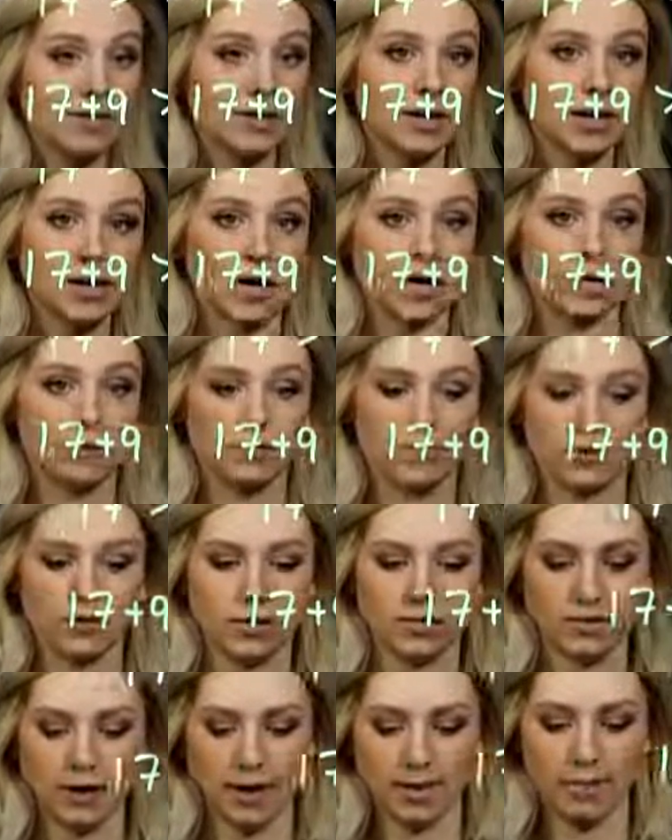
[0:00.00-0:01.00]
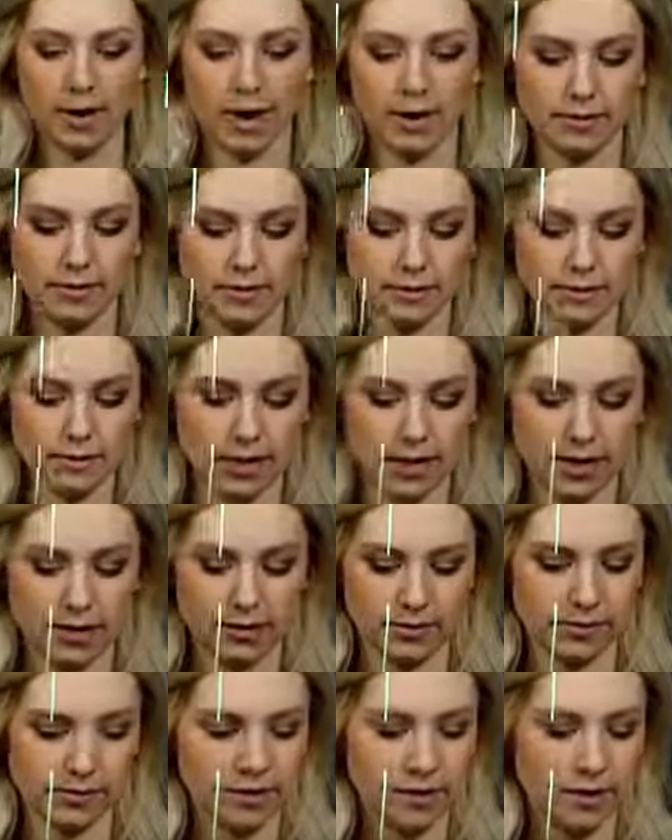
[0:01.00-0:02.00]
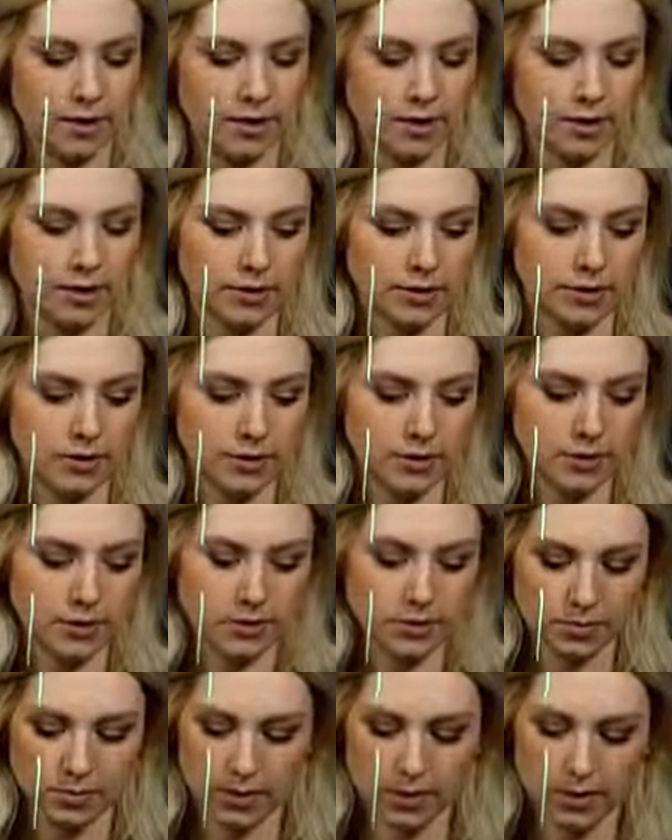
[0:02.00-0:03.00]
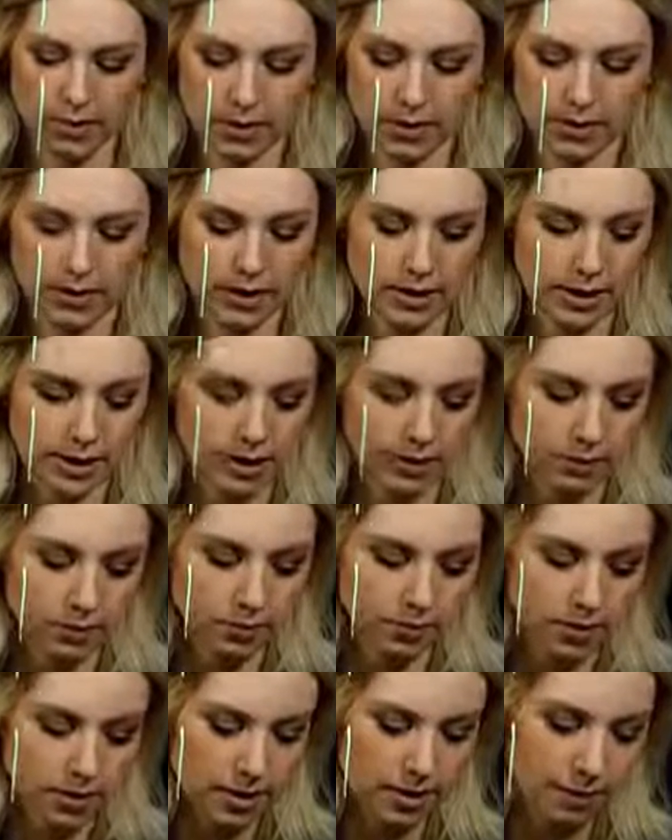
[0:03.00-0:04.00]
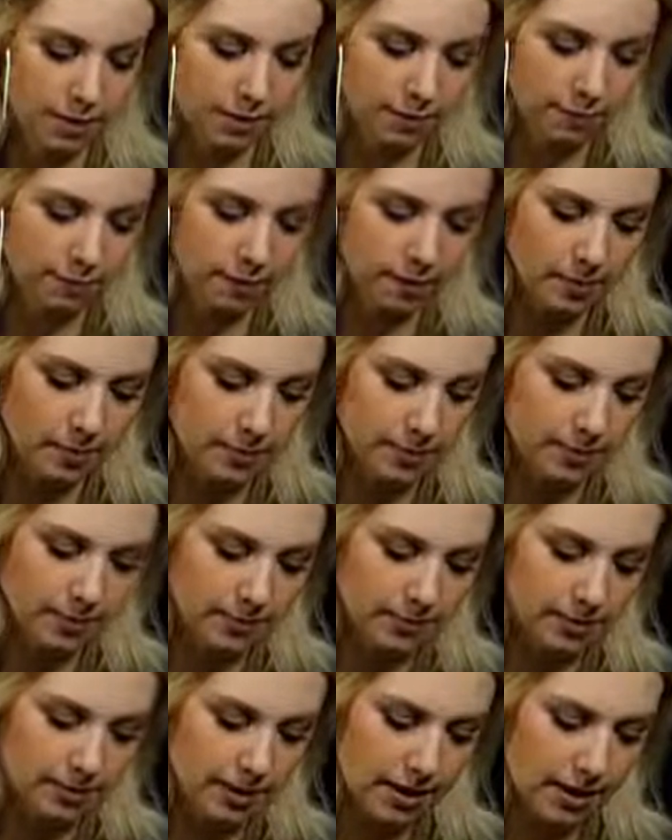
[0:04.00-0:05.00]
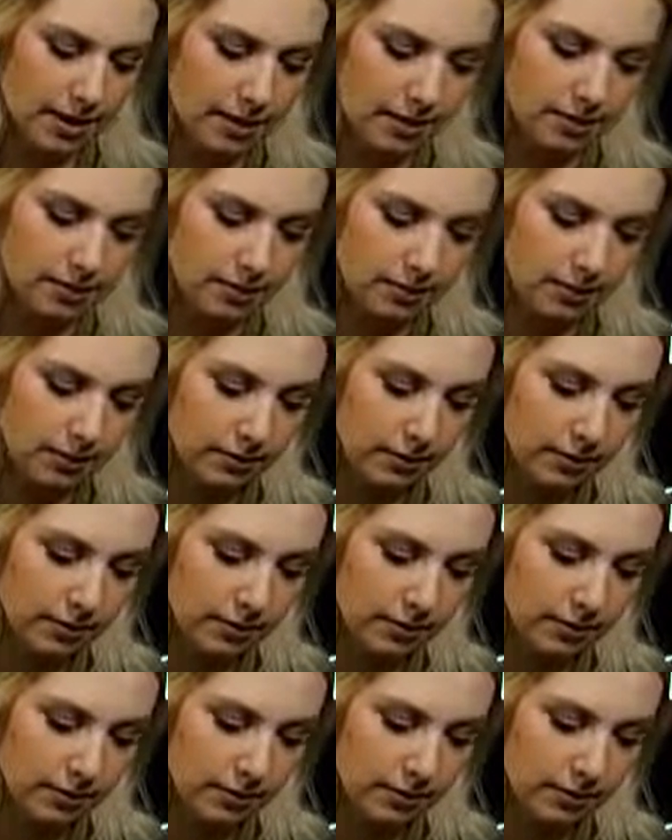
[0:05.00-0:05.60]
a negative to divide by in this case. So in this one, we didn't have to worry about flipping the sign.